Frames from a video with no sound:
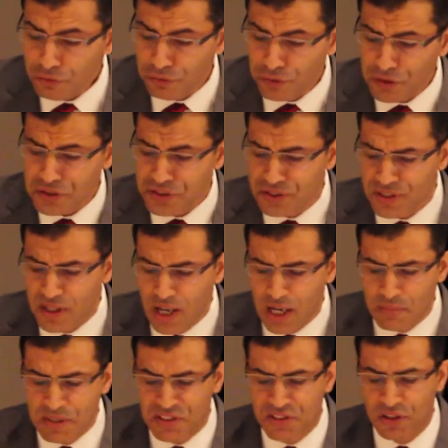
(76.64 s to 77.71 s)
First,
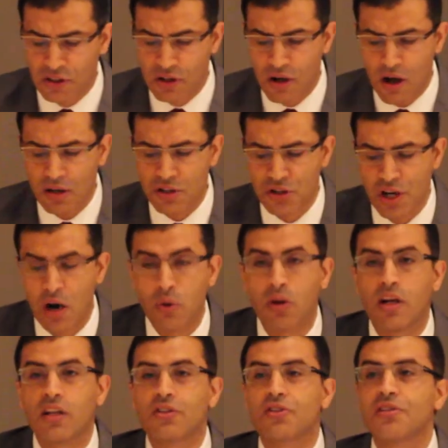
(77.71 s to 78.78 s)
I must acknowledge
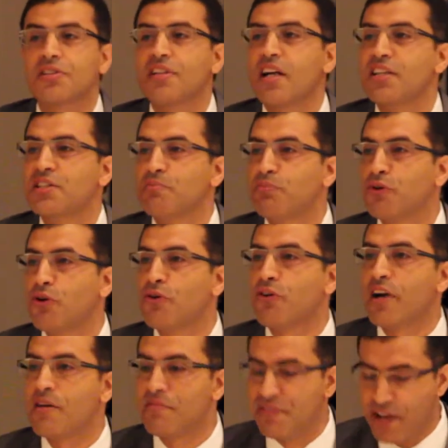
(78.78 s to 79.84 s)
our Cultural Studies
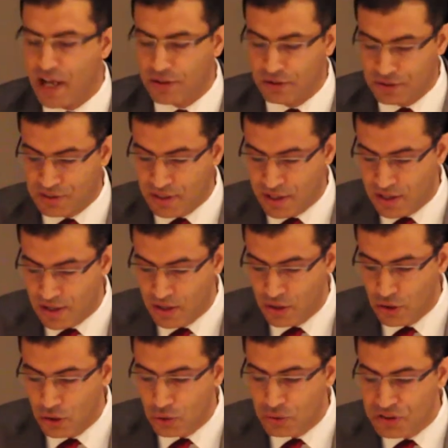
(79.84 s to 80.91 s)
program faculty,
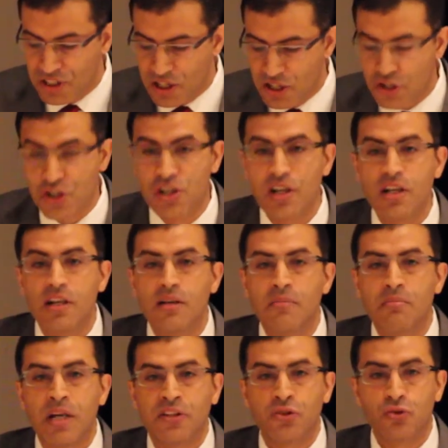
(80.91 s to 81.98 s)
who teach,
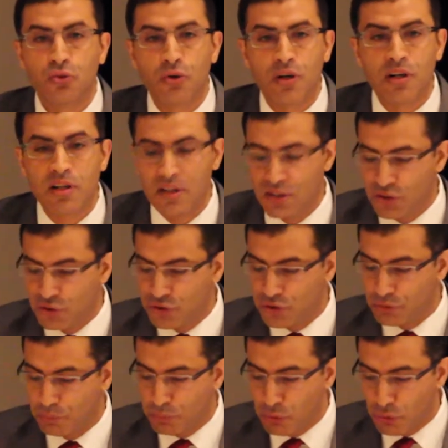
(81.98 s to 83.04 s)
mentor,
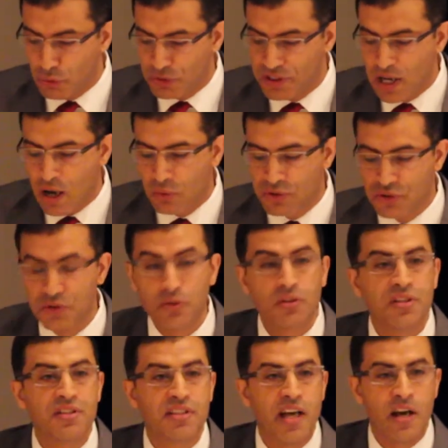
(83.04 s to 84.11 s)
support our
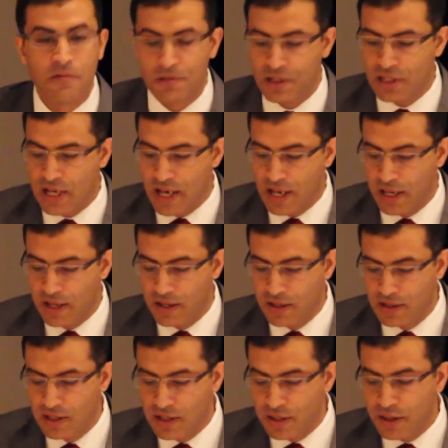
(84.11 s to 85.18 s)
students every day.
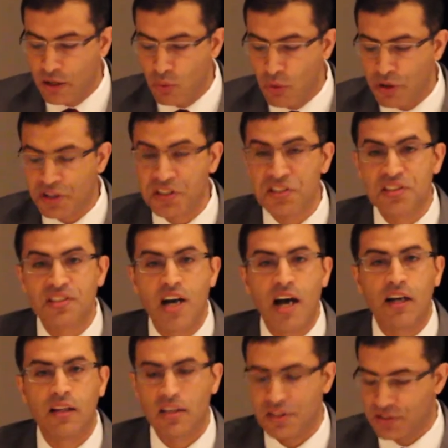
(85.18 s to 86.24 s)
Their work is
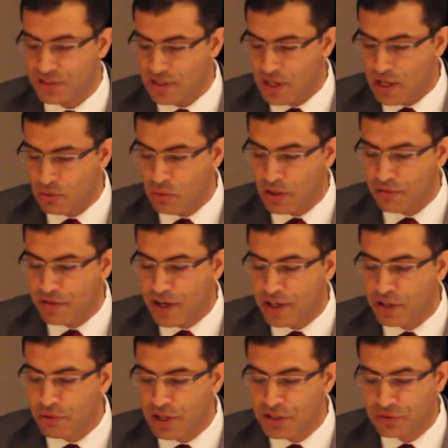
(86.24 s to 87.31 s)
tireless, and we're
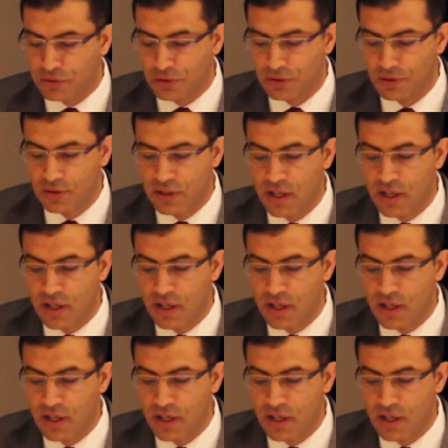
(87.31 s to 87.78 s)
very grateful.